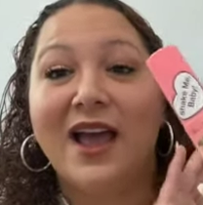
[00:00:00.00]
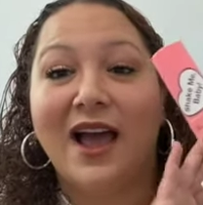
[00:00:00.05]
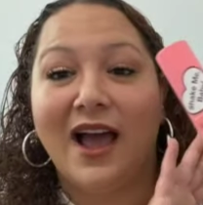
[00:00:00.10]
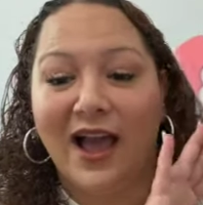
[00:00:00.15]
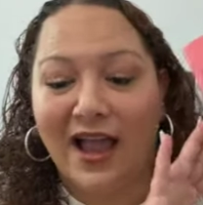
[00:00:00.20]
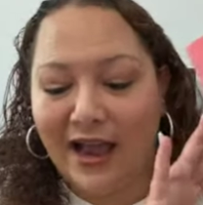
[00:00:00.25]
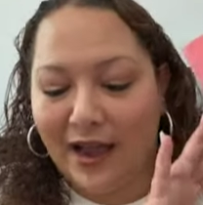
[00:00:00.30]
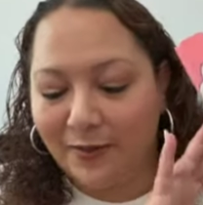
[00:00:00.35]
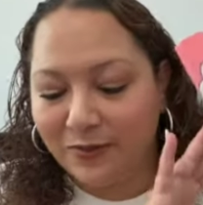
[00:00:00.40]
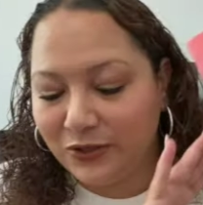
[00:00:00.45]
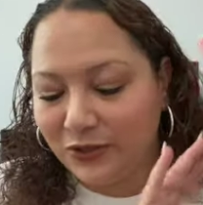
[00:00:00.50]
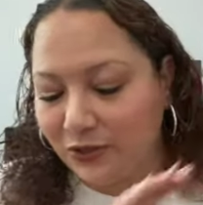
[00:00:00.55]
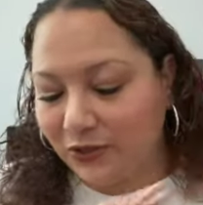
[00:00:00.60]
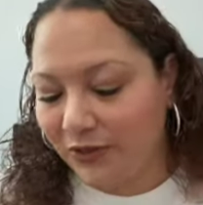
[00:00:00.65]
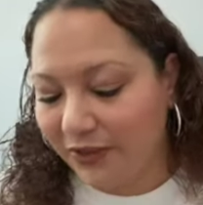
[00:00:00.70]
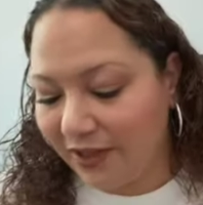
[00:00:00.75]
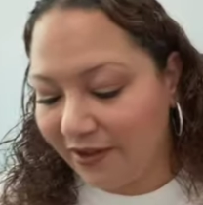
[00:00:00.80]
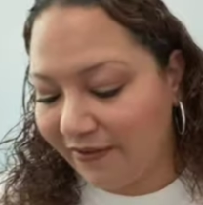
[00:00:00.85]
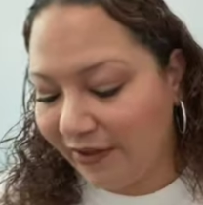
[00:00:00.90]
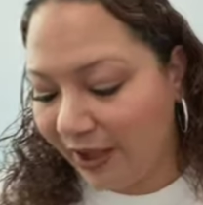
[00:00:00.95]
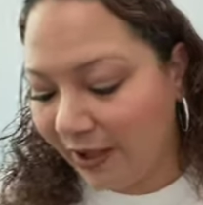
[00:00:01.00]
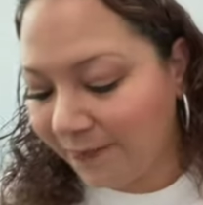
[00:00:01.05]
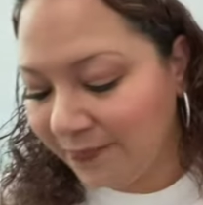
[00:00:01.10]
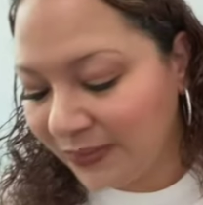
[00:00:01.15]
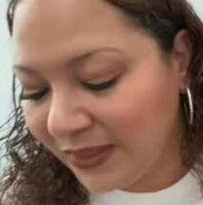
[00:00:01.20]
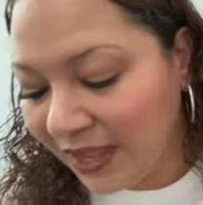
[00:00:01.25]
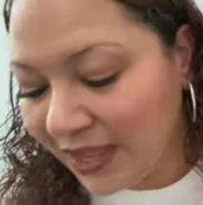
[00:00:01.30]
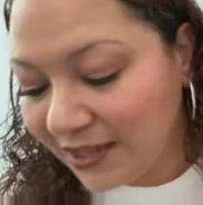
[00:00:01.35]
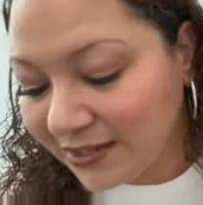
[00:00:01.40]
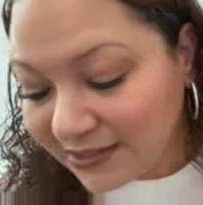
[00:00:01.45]
I absolutely love it.
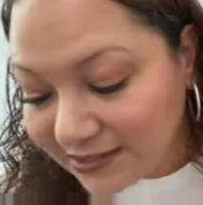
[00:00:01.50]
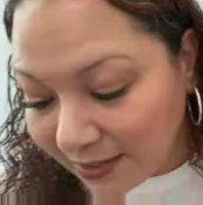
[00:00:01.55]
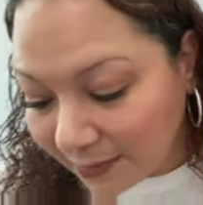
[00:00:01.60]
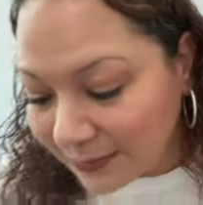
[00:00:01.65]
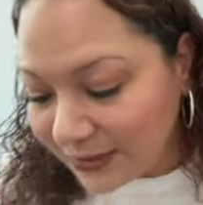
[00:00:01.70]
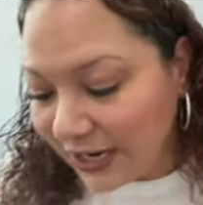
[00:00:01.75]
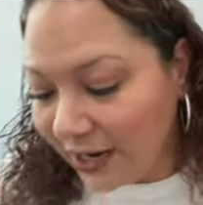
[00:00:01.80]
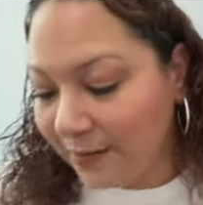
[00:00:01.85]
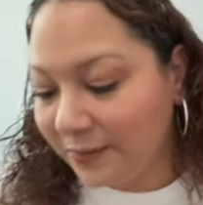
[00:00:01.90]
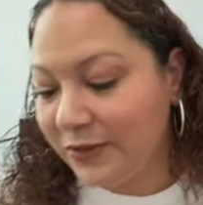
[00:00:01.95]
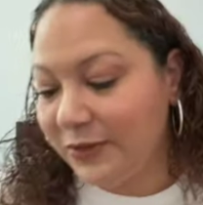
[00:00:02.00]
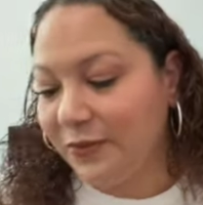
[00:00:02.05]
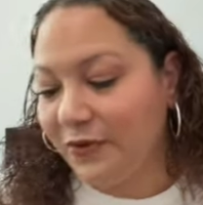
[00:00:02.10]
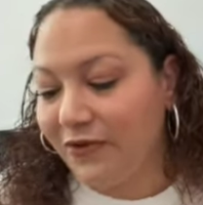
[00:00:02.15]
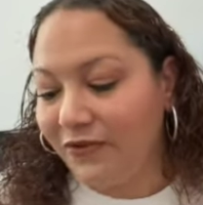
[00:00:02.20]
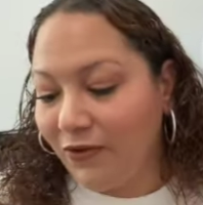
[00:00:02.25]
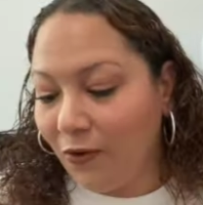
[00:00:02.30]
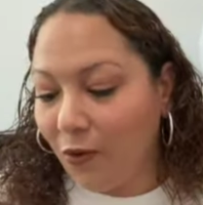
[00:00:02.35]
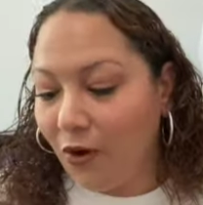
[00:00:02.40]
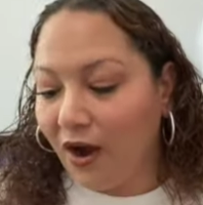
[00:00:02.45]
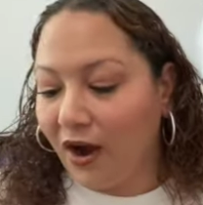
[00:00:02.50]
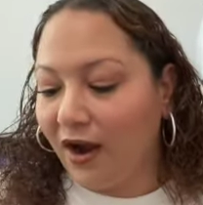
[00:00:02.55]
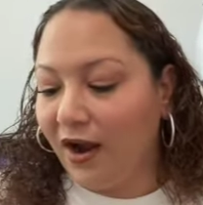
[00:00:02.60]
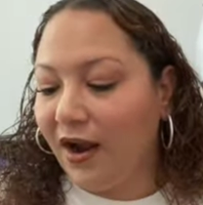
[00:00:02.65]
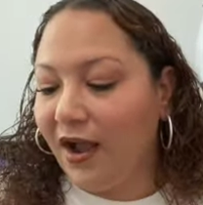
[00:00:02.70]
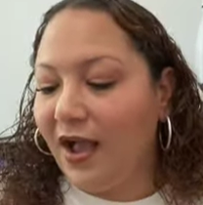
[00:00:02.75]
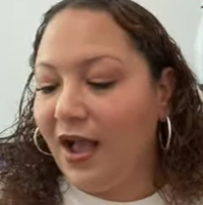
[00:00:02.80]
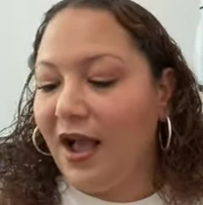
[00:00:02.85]
Sometimes before,